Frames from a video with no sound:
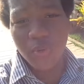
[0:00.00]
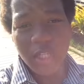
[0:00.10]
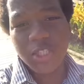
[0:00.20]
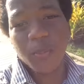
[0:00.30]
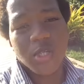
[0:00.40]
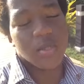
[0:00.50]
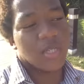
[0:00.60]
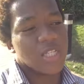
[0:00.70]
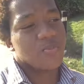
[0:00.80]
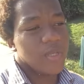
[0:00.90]
really supposed to
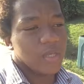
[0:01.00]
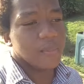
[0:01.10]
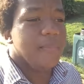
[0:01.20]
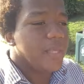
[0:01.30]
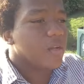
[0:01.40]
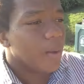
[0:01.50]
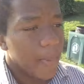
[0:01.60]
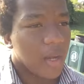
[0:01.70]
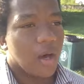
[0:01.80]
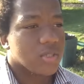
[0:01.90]
just be me
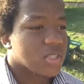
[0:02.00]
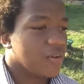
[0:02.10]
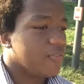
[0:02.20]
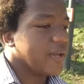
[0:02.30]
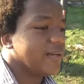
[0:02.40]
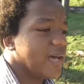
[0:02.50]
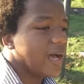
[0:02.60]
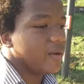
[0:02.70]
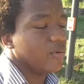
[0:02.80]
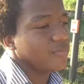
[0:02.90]
coming out, stuff like
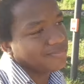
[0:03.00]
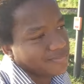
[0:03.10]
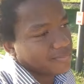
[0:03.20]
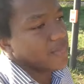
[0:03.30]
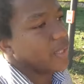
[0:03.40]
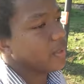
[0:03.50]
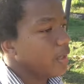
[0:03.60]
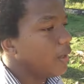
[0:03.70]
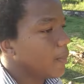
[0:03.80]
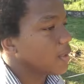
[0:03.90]
that, you know, like,
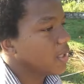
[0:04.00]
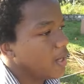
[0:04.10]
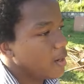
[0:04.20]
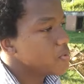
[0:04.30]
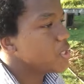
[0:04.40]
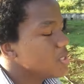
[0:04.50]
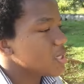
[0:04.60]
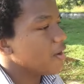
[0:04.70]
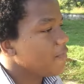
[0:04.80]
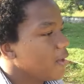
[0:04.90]
yeah, but it ended up turning
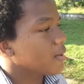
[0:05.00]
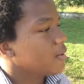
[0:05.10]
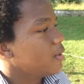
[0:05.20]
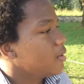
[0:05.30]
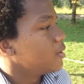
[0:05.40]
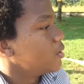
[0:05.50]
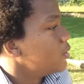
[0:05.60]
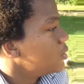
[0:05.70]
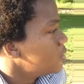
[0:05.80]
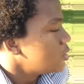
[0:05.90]
into a vlog.
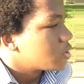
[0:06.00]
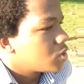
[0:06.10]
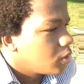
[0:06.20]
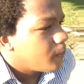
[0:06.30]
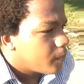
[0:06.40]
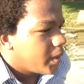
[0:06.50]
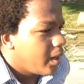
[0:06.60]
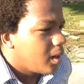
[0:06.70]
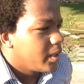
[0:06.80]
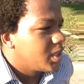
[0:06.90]
So
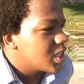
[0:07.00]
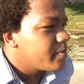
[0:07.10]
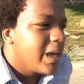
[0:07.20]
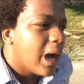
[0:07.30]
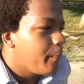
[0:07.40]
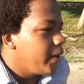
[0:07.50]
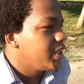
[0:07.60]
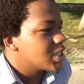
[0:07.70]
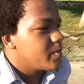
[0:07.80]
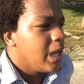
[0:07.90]
yeah, you just be happy
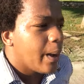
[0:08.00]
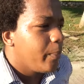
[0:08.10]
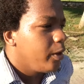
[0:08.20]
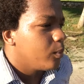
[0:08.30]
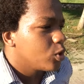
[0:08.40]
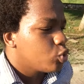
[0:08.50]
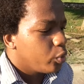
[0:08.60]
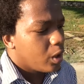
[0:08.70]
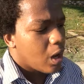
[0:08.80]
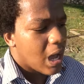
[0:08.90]
with who
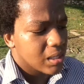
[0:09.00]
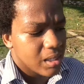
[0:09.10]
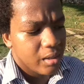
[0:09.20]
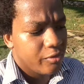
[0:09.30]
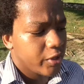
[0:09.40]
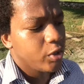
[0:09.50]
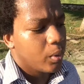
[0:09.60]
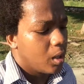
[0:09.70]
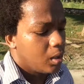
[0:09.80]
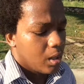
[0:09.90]
you are as an
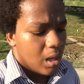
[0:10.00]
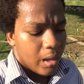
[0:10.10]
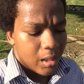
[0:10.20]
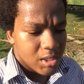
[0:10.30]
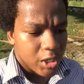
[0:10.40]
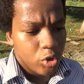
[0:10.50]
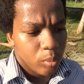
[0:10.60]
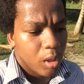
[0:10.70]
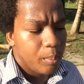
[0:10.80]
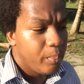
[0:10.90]
individual, as a
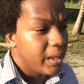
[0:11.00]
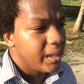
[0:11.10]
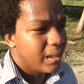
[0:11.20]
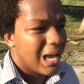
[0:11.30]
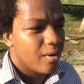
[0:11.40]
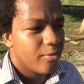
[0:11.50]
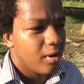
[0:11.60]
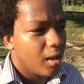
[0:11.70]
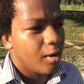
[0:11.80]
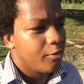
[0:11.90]
human being. Have
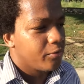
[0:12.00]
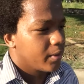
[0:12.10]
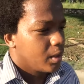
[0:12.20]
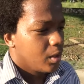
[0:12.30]
love,